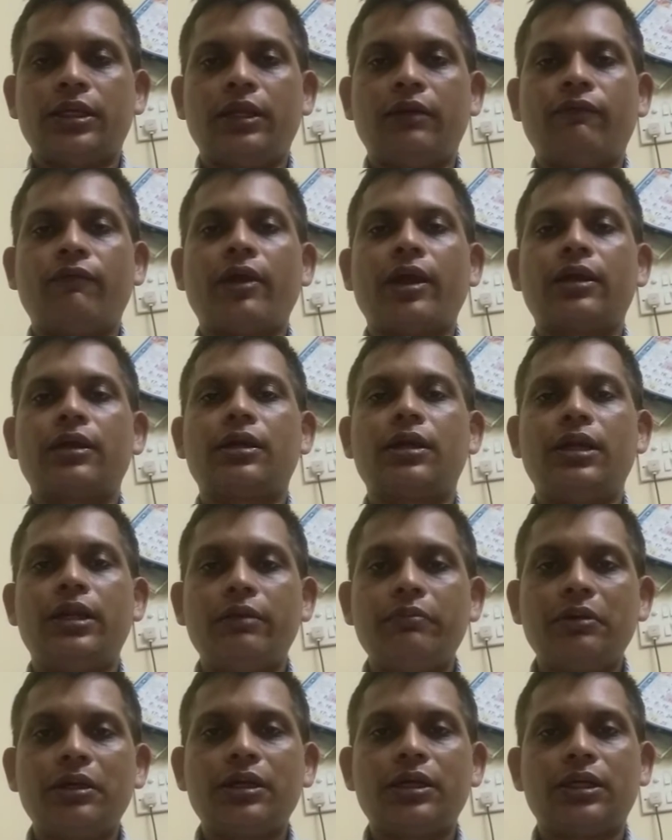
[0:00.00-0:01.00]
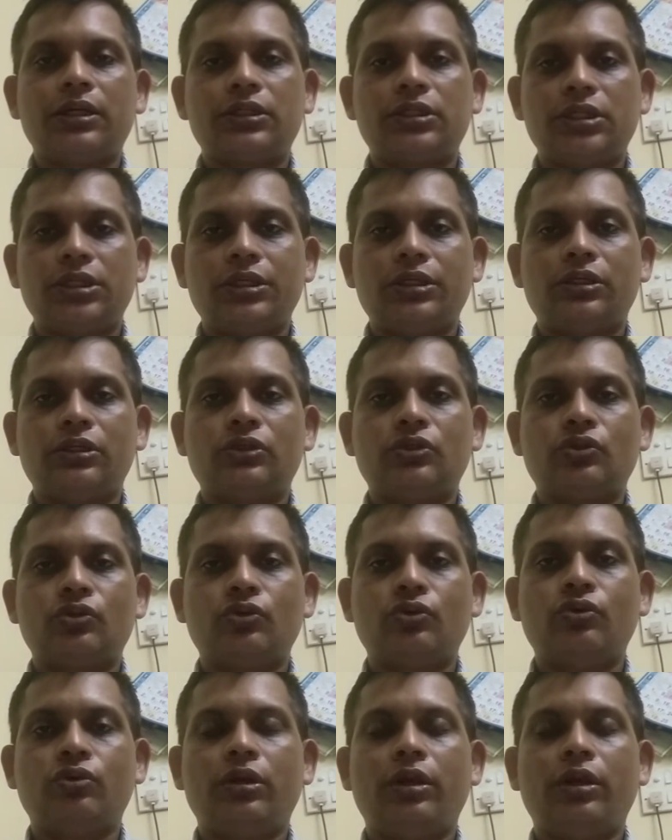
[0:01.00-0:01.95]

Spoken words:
In fact, labor costing also,